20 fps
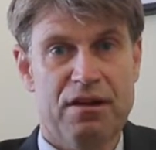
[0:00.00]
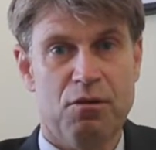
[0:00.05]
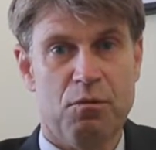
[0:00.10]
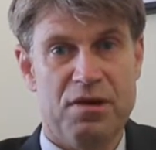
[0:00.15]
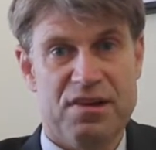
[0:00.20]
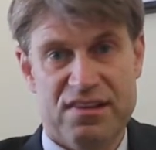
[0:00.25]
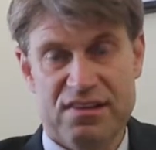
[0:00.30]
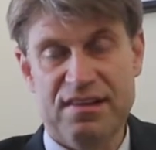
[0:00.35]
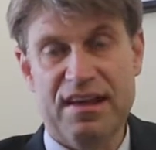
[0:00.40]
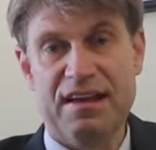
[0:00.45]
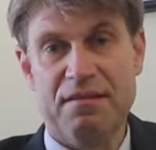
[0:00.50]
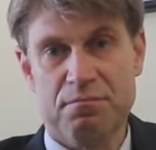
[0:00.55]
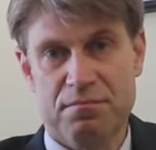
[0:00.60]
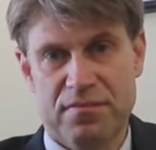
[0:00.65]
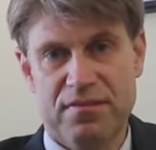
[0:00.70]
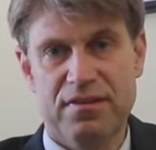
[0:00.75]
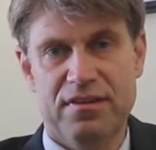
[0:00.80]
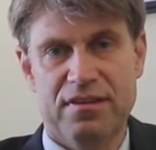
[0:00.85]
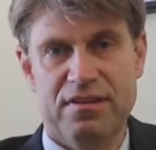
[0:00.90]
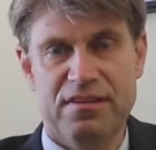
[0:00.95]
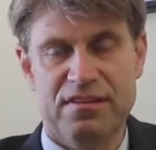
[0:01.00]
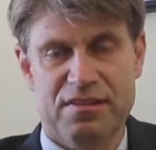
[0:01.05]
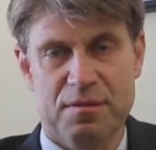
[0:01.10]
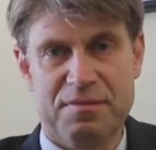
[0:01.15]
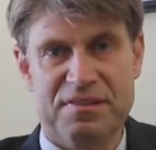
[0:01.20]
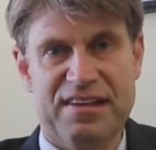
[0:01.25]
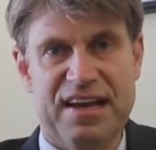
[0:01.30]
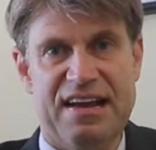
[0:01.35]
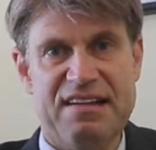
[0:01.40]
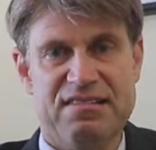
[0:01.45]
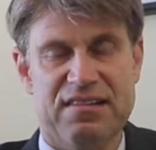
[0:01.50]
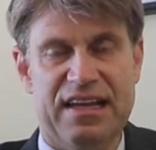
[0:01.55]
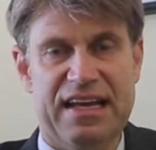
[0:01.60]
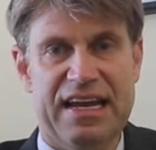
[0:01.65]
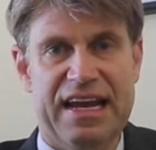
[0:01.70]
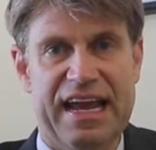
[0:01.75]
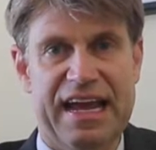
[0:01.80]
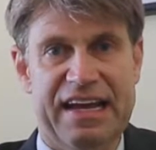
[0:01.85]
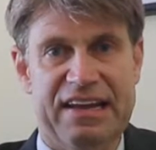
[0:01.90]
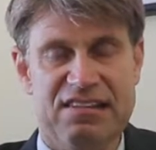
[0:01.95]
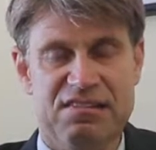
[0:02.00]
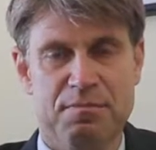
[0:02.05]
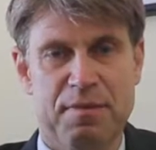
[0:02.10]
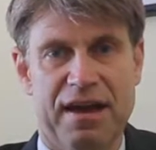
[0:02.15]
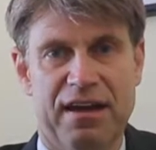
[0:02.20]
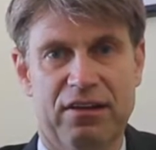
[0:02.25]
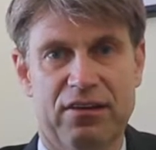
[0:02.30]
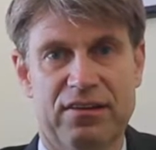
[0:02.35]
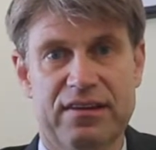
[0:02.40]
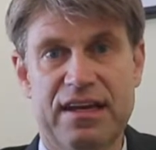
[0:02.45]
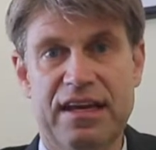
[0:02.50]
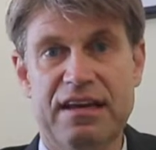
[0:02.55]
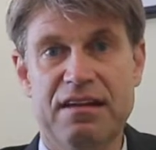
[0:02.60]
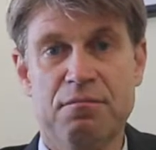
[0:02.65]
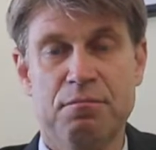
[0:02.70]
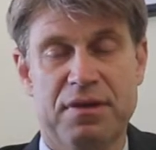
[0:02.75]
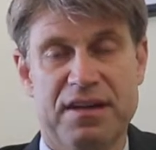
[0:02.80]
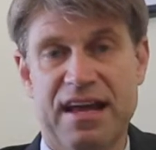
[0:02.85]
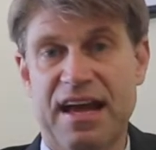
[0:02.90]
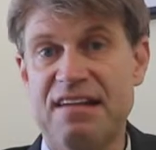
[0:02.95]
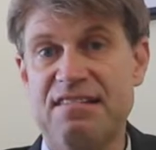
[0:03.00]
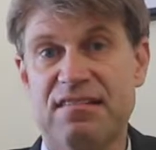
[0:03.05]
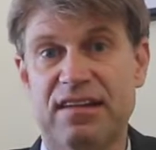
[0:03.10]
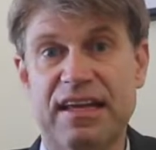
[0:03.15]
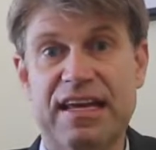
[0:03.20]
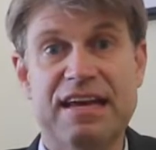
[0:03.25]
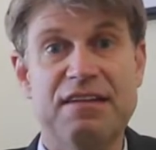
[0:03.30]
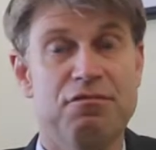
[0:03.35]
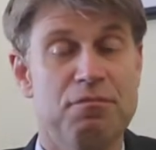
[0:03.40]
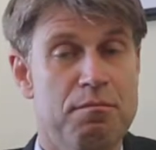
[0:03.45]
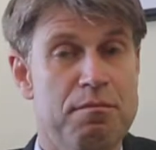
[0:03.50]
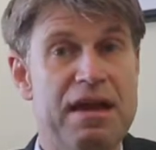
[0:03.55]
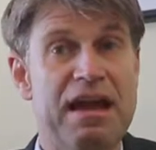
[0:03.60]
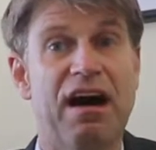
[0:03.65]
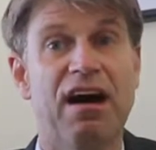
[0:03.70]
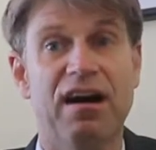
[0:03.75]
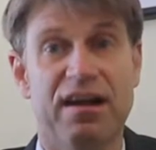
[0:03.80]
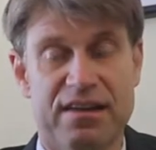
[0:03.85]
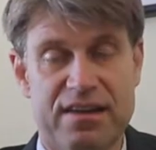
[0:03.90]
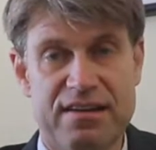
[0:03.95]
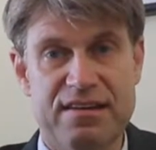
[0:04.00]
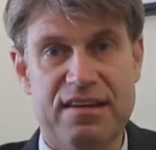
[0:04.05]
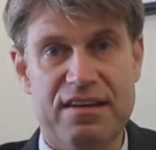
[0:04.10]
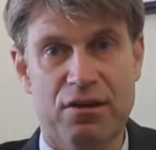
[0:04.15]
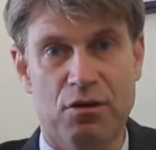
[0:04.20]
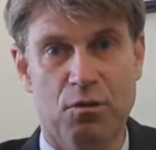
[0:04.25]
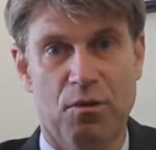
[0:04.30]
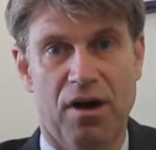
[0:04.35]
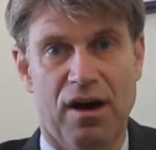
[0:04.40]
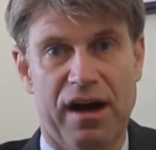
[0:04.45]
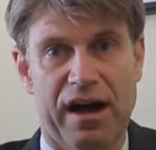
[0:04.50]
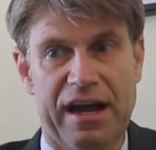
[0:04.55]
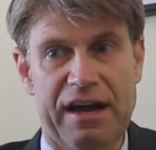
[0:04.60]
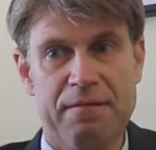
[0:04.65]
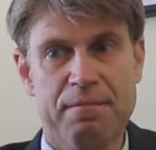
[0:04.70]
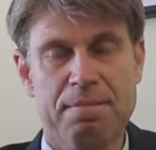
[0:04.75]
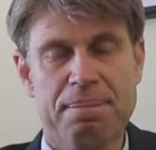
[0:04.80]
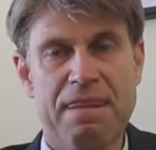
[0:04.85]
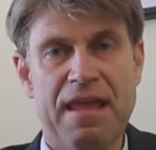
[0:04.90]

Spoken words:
which is a substantially enhanced penalty, potentially even beyond a DUI.